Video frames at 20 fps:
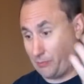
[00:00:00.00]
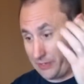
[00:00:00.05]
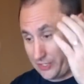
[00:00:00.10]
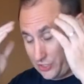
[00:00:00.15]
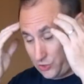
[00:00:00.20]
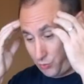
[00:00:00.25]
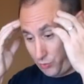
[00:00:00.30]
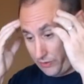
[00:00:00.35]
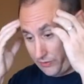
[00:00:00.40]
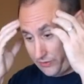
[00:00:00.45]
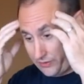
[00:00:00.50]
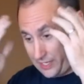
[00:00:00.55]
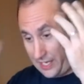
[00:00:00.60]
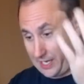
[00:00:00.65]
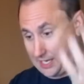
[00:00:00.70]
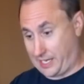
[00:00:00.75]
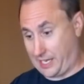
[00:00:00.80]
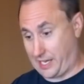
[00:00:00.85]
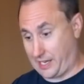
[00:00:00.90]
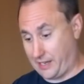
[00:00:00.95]
We just weren't
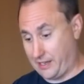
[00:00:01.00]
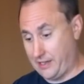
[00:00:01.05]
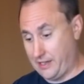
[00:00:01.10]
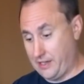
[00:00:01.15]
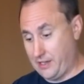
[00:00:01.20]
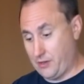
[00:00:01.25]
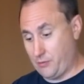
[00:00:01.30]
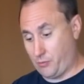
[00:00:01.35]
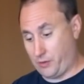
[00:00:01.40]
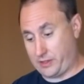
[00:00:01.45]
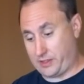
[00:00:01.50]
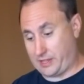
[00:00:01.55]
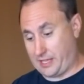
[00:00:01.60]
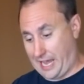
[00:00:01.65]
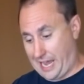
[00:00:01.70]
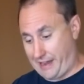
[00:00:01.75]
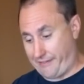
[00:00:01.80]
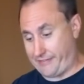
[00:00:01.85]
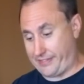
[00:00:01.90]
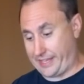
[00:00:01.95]
thinking with
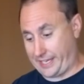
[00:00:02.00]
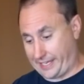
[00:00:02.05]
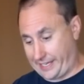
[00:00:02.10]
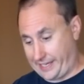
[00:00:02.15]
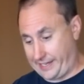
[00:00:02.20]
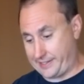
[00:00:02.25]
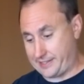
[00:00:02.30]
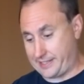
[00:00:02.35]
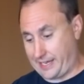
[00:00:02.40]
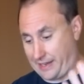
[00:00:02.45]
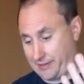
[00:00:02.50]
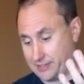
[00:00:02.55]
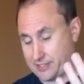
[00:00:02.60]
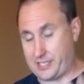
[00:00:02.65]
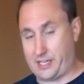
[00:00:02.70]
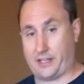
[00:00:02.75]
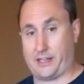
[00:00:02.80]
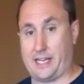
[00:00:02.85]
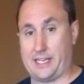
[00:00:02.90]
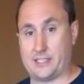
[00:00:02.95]
having the kids to have
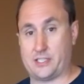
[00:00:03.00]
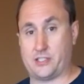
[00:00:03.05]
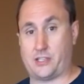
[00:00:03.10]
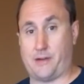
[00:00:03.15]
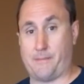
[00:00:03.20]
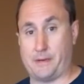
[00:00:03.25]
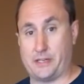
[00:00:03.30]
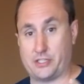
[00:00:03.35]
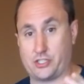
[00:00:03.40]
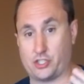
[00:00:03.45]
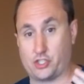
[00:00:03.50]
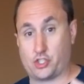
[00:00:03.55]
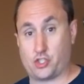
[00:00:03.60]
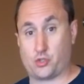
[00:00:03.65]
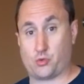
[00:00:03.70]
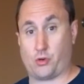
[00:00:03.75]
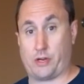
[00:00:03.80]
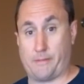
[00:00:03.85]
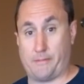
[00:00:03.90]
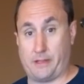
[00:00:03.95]
sunglasses on, but it's
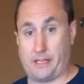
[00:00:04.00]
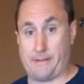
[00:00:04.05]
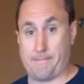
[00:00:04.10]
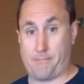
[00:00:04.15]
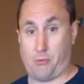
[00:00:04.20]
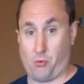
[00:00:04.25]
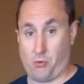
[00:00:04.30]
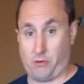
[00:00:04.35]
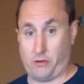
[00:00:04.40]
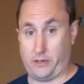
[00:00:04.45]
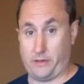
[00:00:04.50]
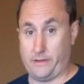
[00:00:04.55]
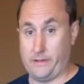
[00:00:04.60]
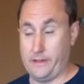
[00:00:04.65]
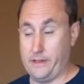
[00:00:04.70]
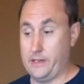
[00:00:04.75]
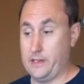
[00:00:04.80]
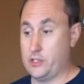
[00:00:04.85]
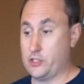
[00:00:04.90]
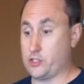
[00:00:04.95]
extremely important.
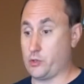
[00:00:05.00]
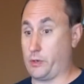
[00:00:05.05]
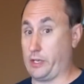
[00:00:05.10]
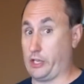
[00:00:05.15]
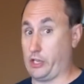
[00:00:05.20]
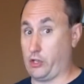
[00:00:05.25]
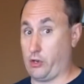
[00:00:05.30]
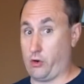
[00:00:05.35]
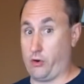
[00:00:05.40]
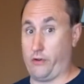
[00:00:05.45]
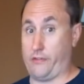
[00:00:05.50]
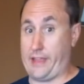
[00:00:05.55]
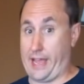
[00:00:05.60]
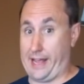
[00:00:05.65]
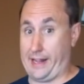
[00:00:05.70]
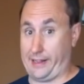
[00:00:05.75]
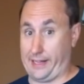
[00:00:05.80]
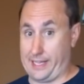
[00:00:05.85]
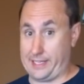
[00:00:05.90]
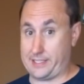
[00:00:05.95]
So we learned
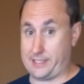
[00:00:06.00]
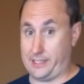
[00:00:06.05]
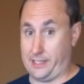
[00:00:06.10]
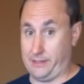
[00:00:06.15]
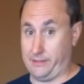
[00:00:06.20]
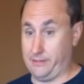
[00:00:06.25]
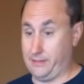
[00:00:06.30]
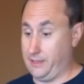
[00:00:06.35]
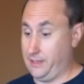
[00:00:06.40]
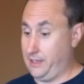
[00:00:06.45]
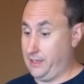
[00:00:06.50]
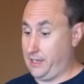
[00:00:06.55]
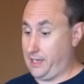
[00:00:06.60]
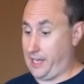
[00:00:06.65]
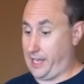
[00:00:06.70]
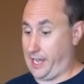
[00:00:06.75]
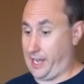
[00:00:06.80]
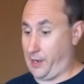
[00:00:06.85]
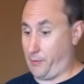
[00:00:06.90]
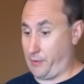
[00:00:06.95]
that lesson,
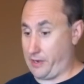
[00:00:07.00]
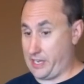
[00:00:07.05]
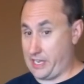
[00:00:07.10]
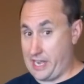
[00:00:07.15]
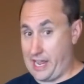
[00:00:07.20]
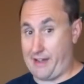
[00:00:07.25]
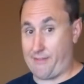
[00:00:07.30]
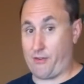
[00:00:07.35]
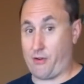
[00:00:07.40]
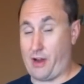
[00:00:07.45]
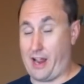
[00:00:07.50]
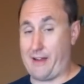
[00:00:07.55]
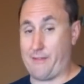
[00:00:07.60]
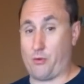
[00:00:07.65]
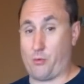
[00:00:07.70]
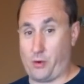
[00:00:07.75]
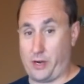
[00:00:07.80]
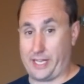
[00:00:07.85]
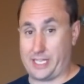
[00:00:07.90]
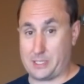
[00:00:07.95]
and we never
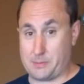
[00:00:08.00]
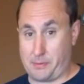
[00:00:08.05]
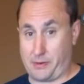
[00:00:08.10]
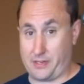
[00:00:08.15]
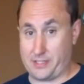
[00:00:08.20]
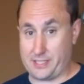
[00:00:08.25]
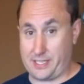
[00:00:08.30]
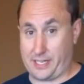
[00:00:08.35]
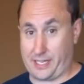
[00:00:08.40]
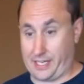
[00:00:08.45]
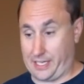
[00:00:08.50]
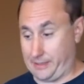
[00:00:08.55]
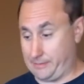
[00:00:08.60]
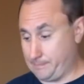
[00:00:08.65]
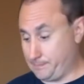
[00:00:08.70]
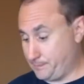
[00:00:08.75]
ever want to experience that again.